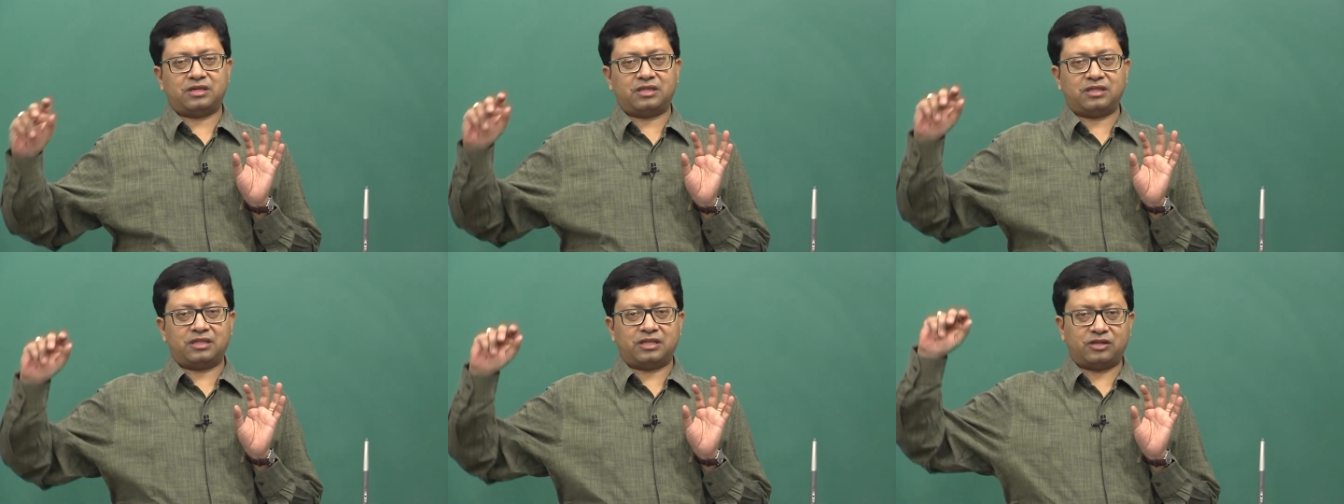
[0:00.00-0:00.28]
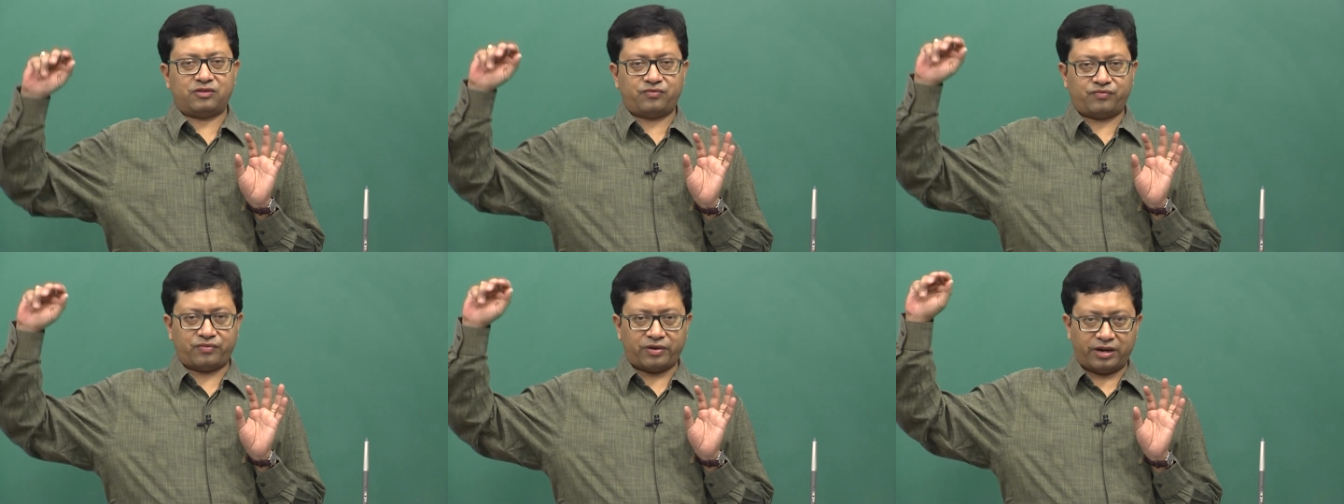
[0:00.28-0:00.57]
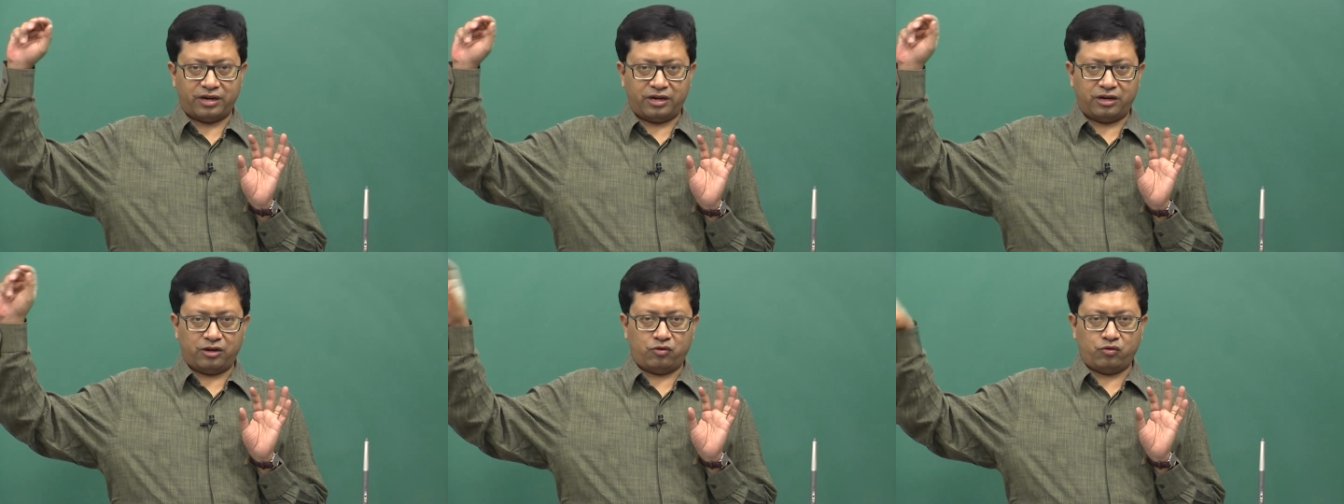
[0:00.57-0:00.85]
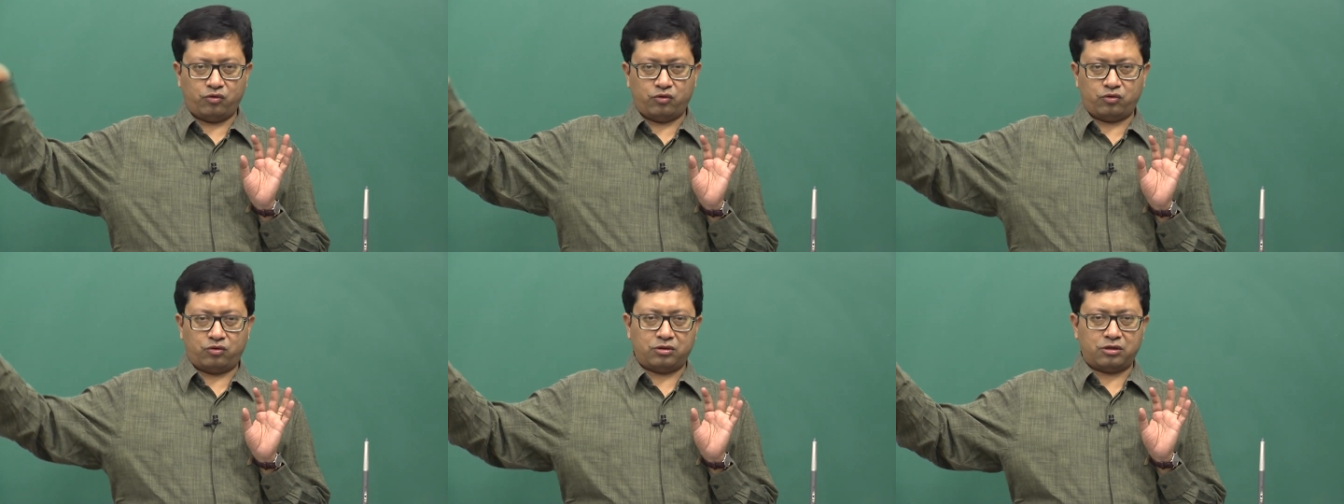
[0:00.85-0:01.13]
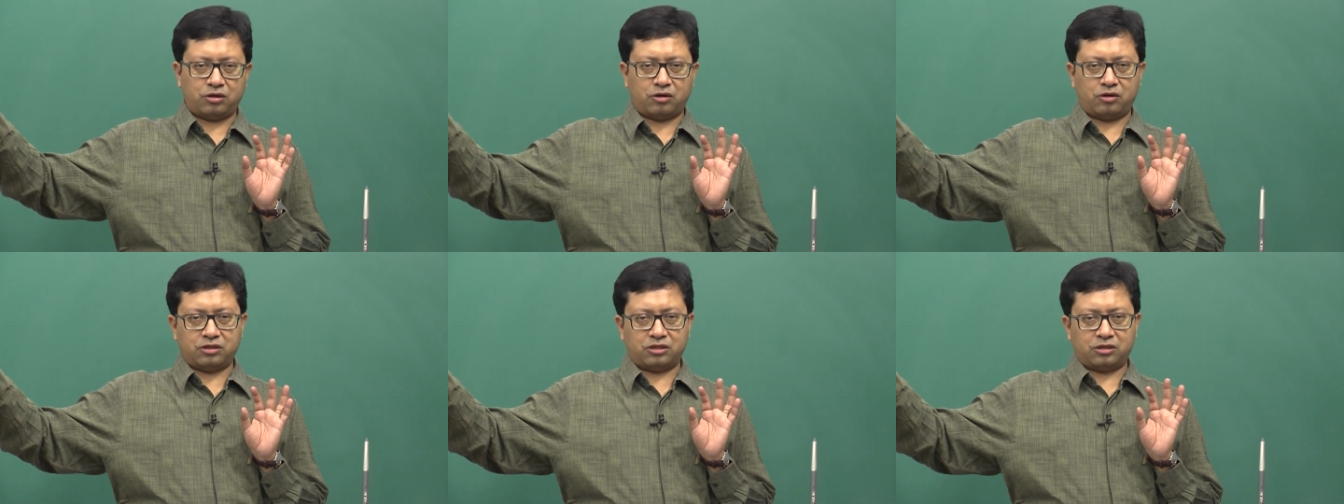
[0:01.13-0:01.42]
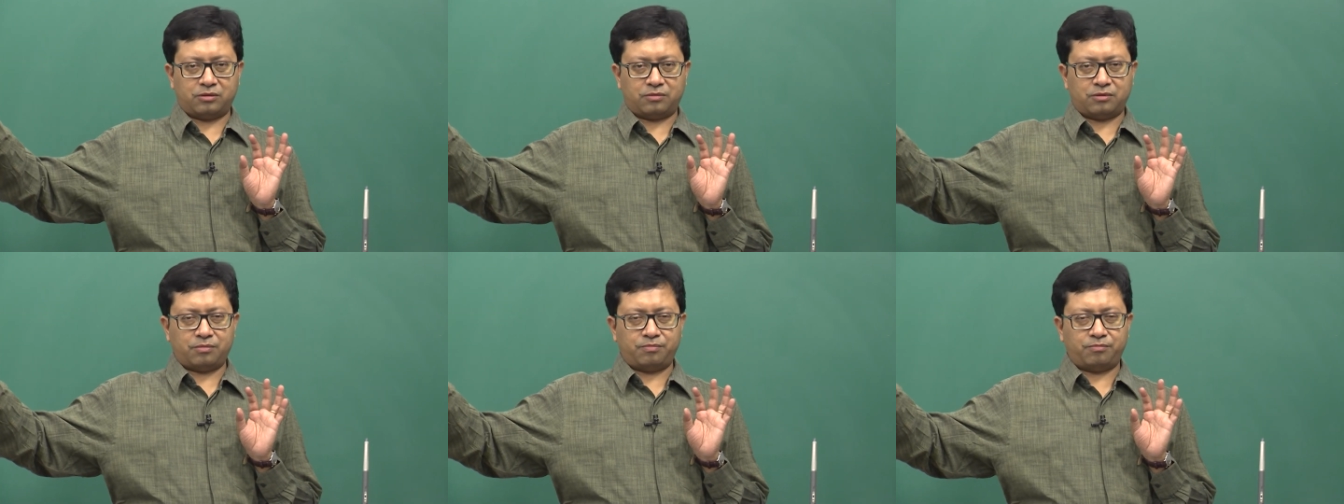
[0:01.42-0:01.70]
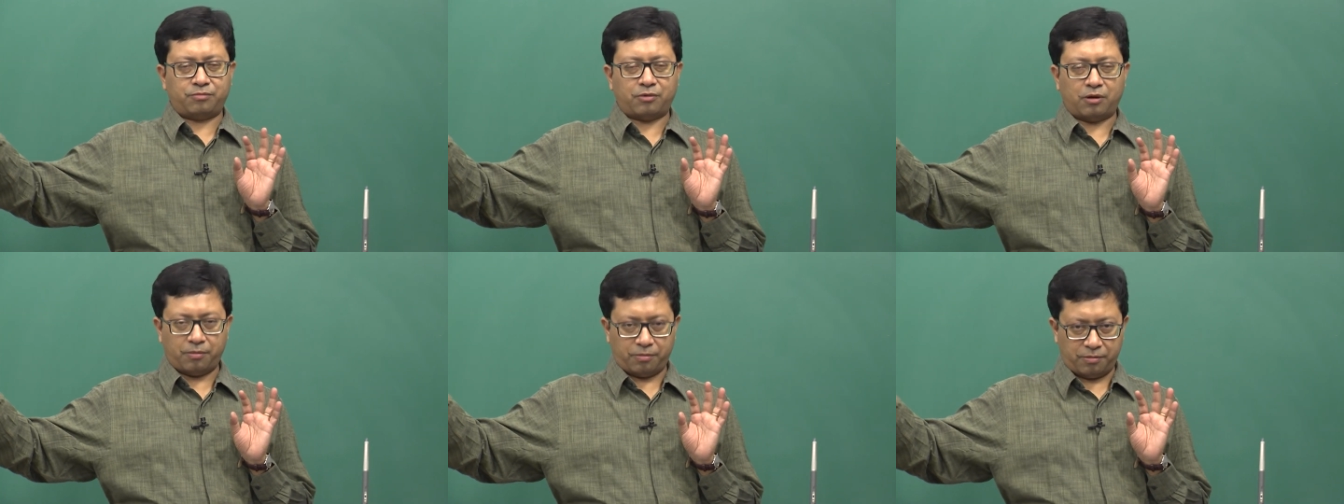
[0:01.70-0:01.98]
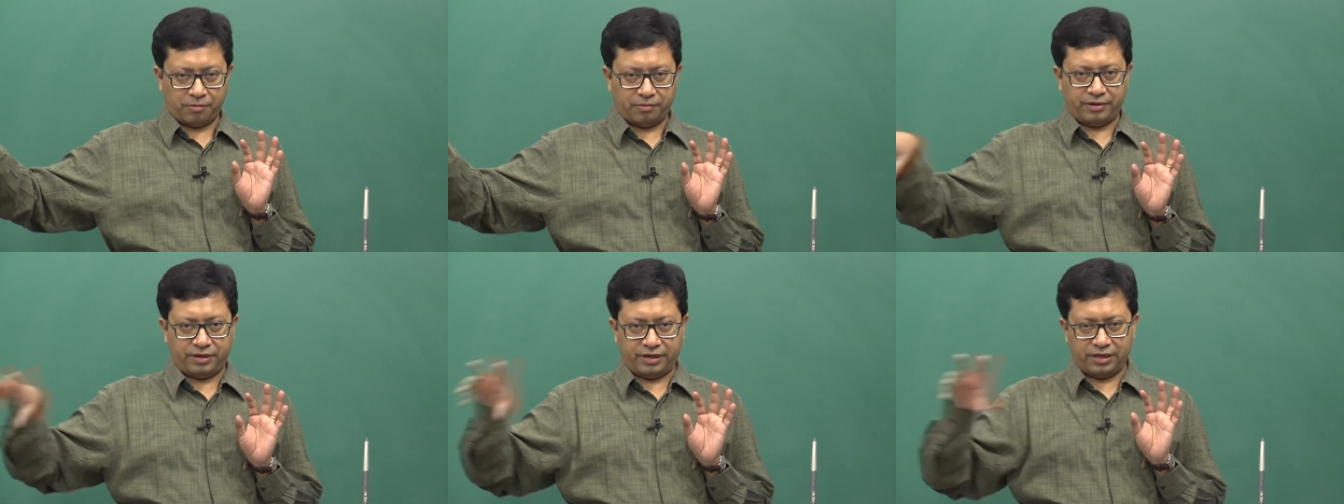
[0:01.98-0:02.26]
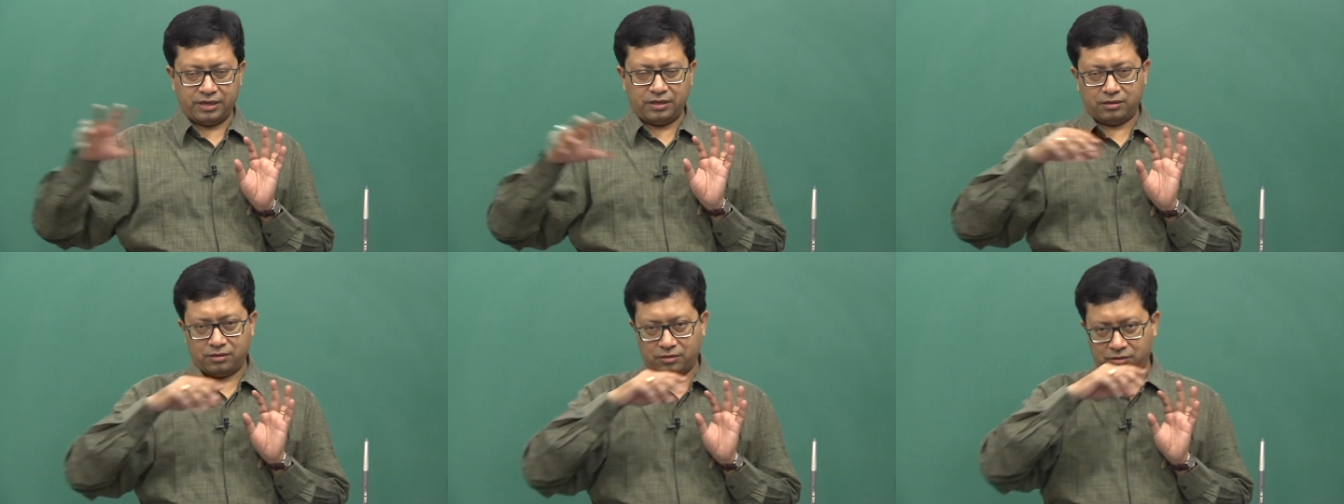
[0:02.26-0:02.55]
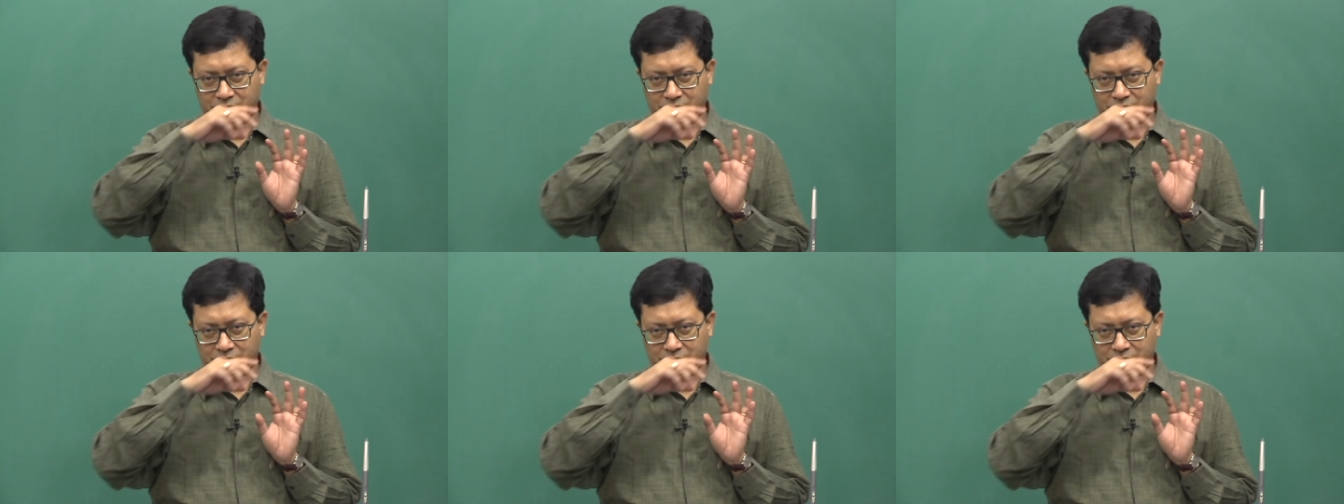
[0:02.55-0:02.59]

and then finally go to the concept of probability.